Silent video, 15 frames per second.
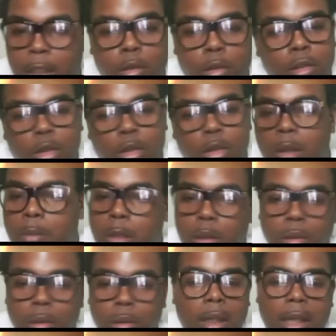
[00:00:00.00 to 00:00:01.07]
you doing
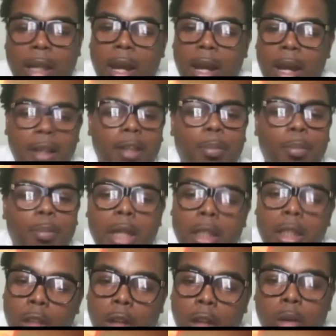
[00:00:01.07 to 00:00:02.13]
music and all this. But
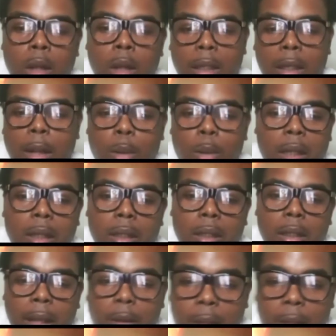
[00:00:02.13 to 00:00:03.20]
you know, they
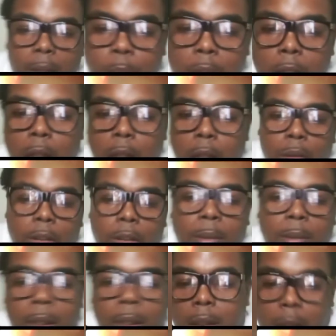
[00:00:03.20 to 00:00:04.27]
wanna know
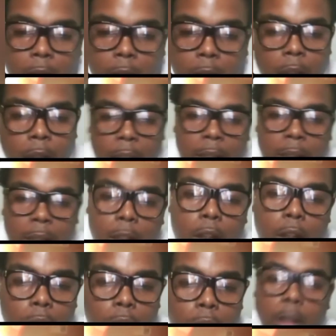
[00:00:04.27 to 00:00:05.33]
something, you know, get to know
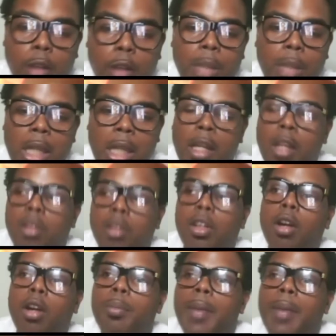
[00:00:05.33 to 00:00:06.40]
you a little bit.
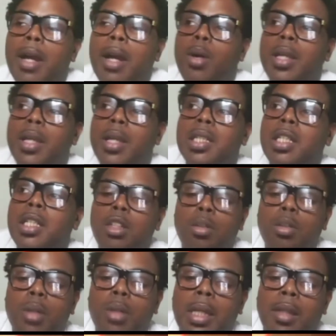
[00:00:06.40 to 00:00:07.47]
So my question to
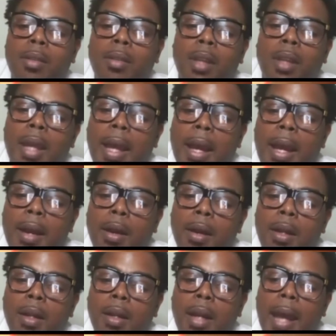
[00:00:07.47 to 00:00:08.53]
you is,
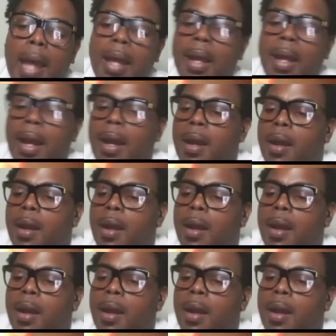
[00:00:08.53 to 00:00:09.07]
how,